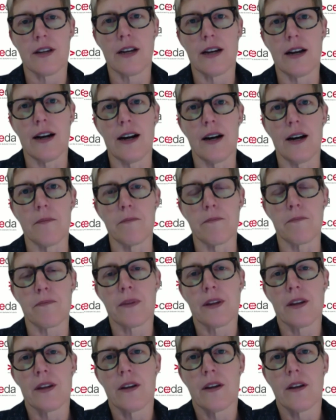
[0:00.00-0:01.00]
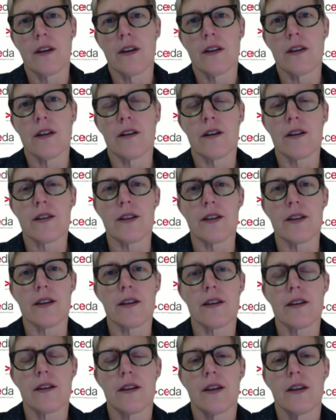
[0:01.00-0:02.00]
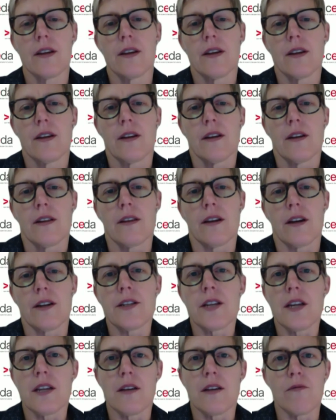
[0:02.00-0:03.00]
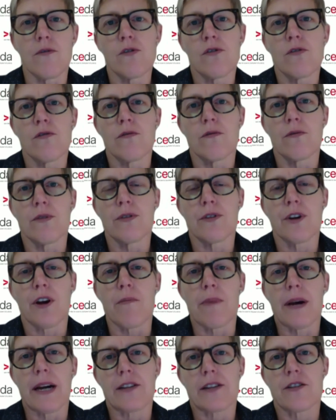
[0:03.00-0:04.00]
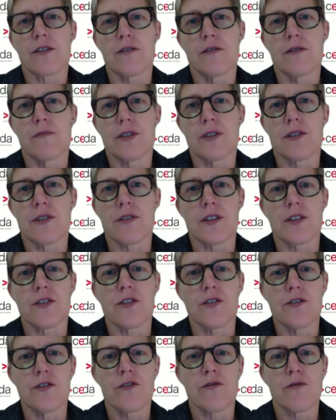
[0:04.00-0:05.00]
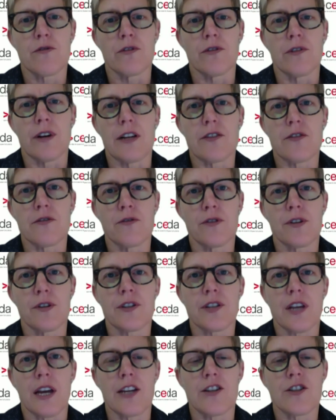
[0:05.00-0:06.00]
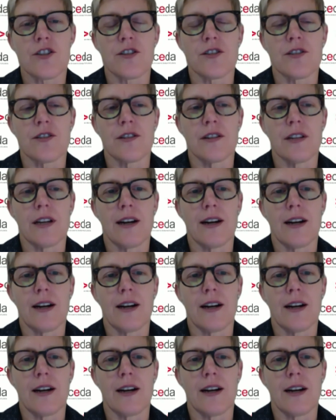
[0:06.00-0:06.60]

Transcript: I think the idea that we'll go back to business as usual as an organisation